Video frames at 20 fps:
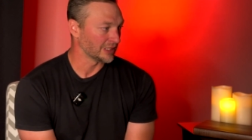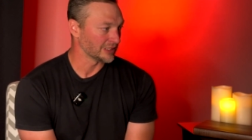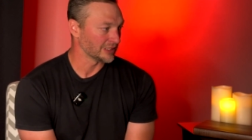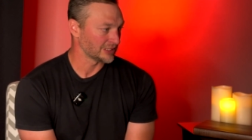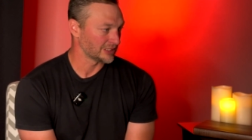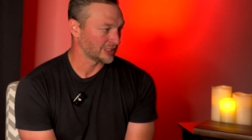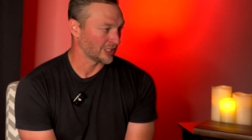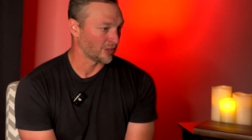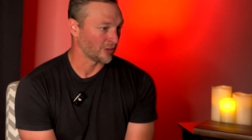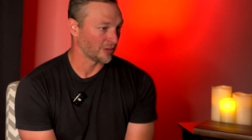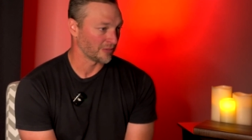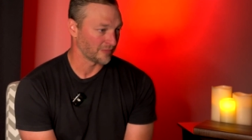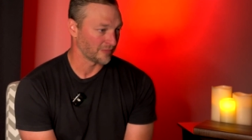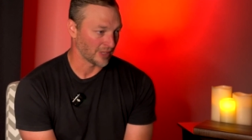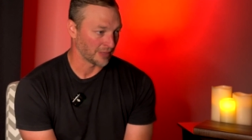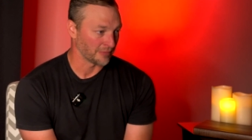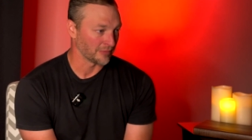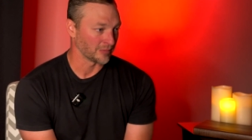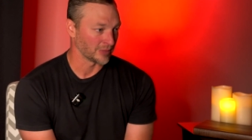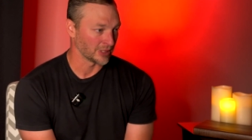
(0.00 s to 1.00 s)
So
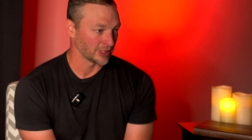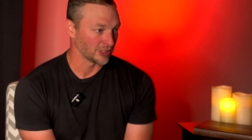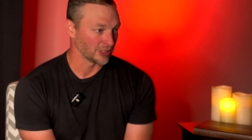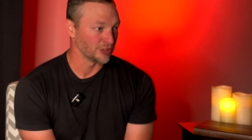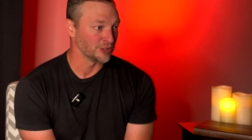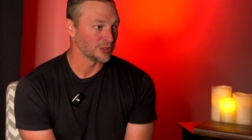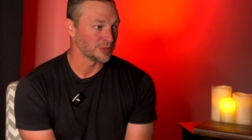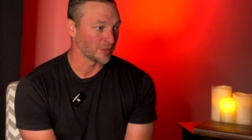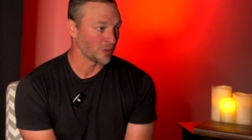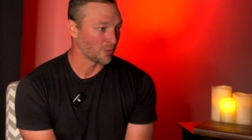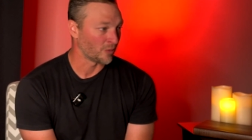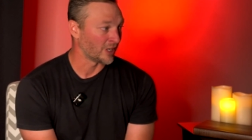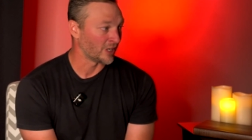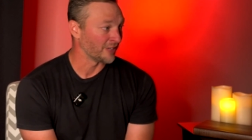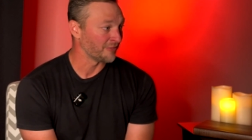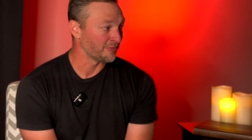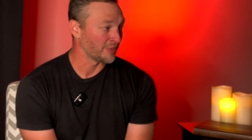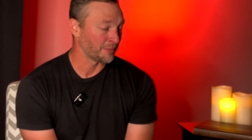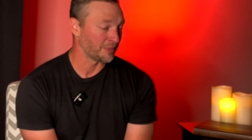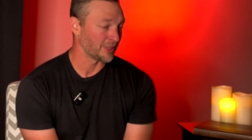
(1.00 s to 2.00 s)
I'm gonna lose my
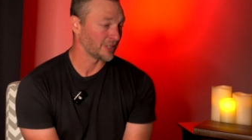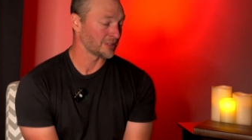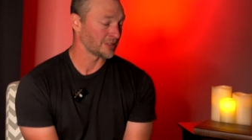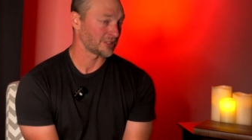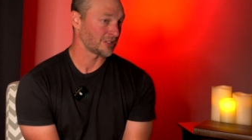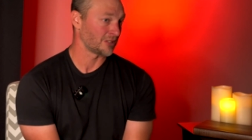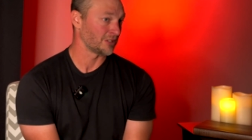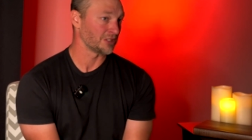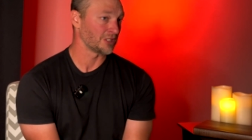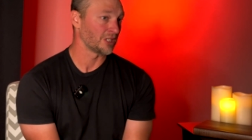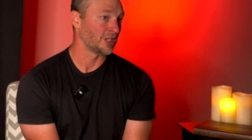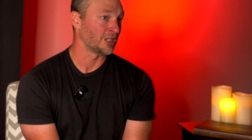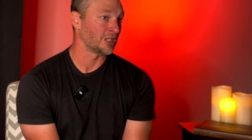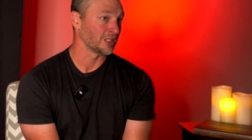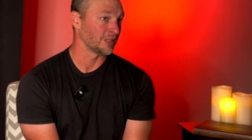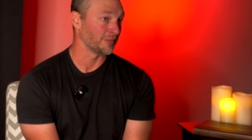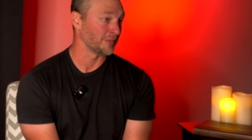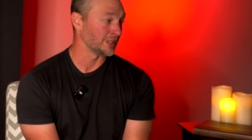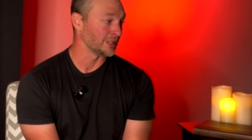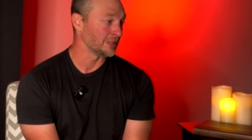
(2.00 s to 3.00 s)
wife. My parents aren't
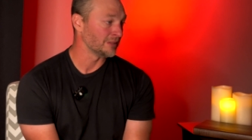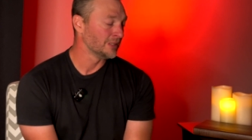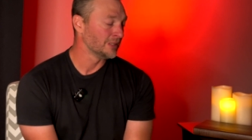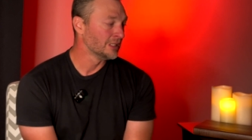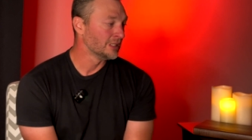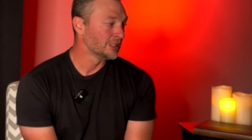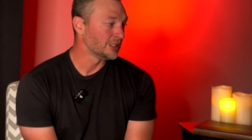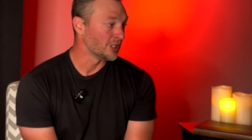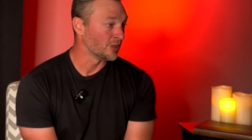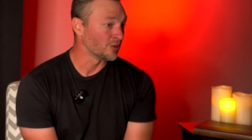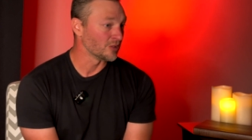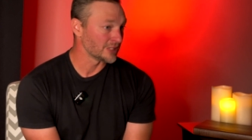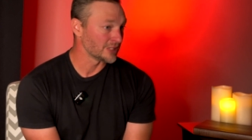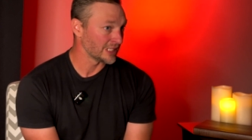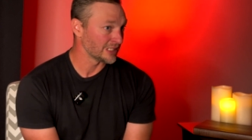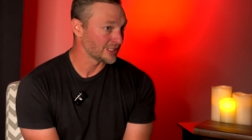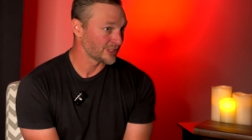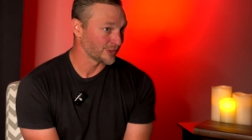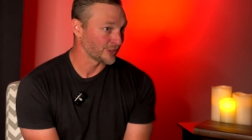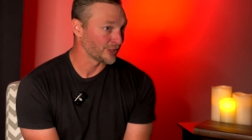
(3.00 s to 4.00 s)
talking to me. No one's
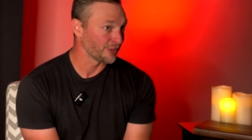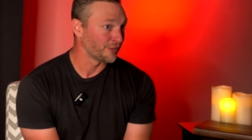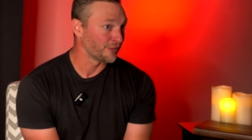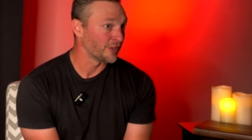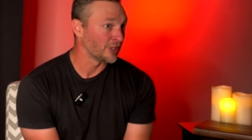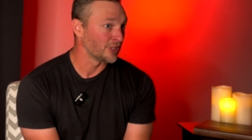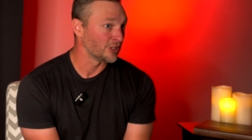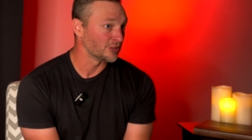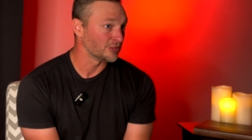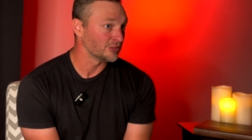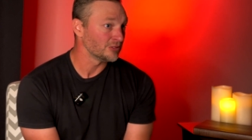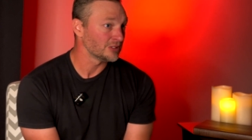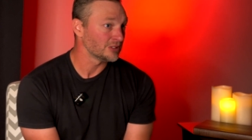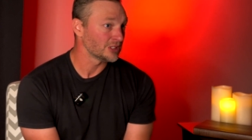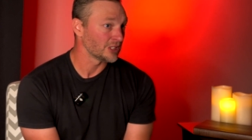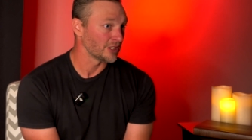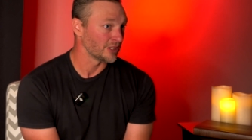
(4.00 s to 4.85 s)
answering the phone.